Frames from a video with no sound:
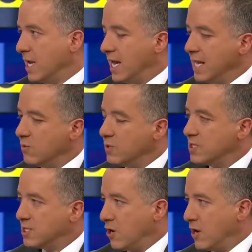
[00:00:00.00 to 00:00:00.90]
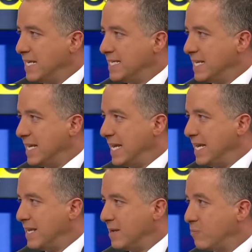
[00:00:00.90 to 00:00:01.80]
and it was signed
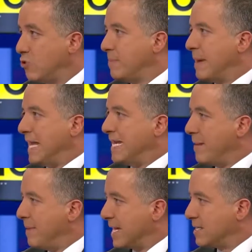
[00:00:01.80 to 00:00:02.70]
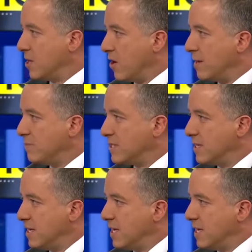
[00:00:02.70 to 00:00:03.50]
in pre-pandemic times.